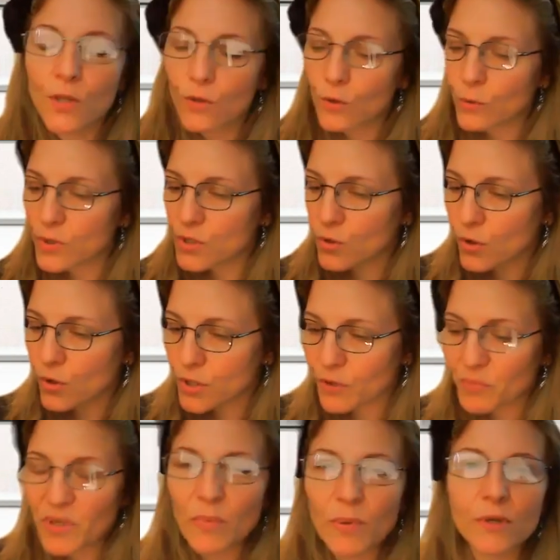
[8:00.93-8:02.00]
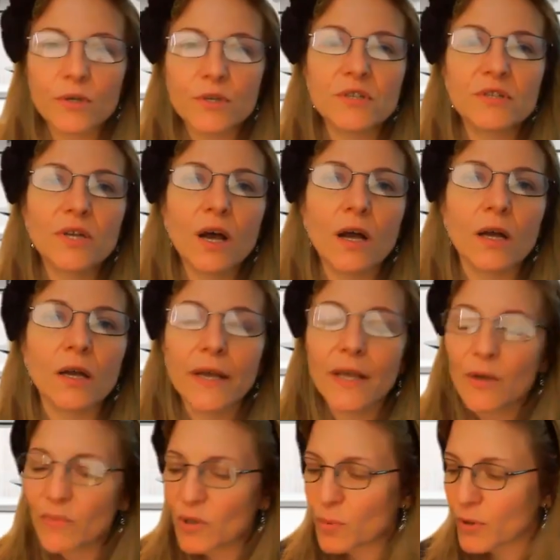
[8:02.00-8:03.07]
The results are people are stuck.
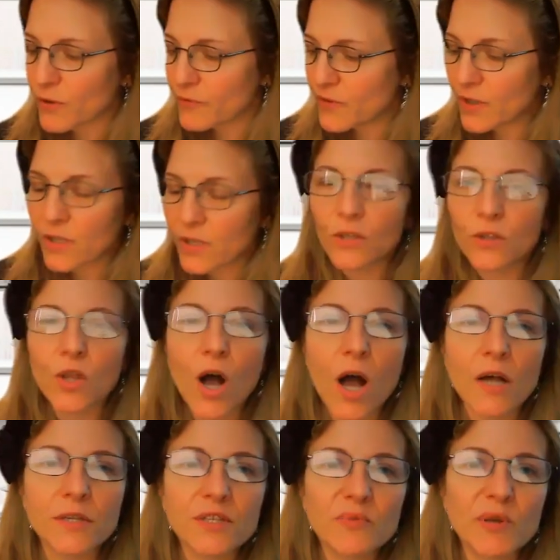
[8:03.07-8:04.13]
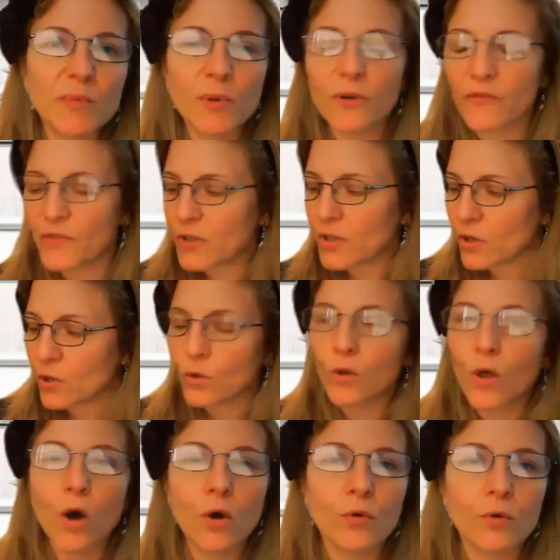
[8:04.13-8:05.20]
People are feeling lost. People are feeling
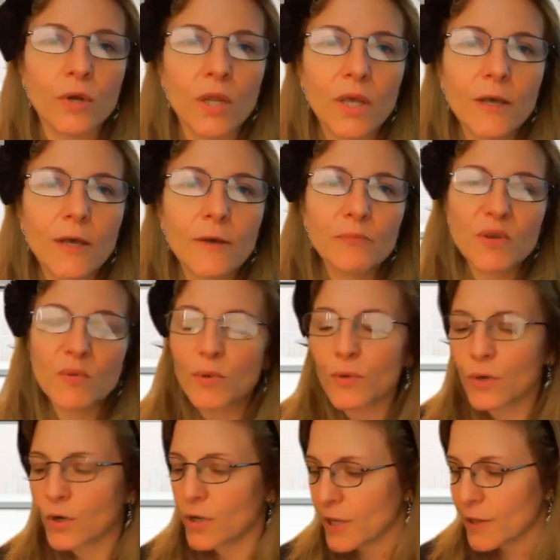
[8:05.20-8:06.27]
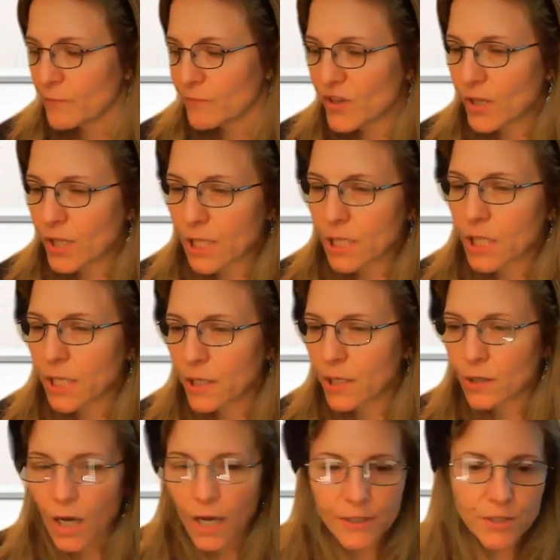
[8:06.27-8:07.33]
alone. People are feeling like,
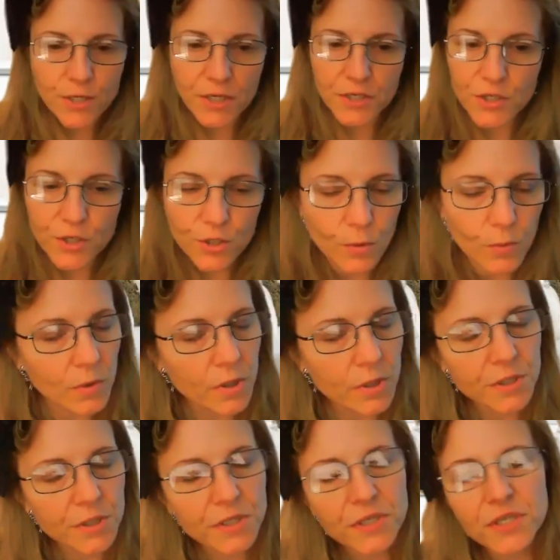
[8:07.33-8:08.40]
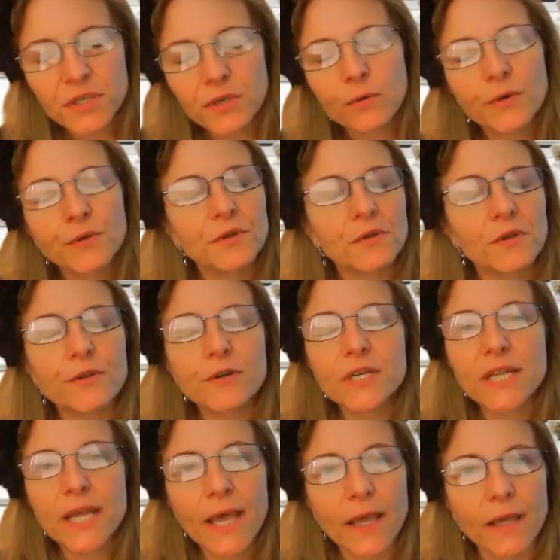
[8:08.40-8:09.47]
I just don't want to deal with another
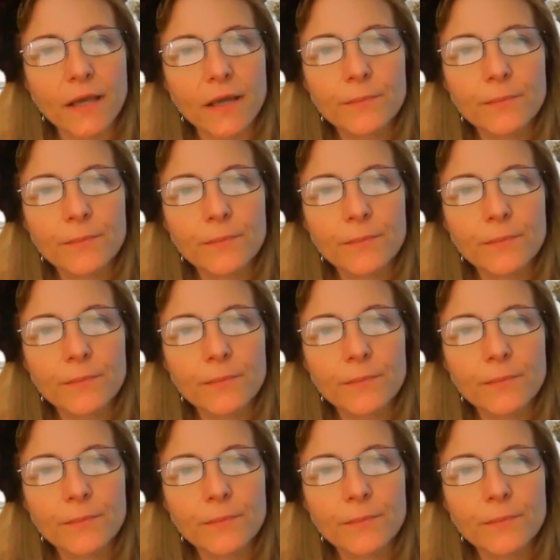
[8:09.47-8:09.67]
day.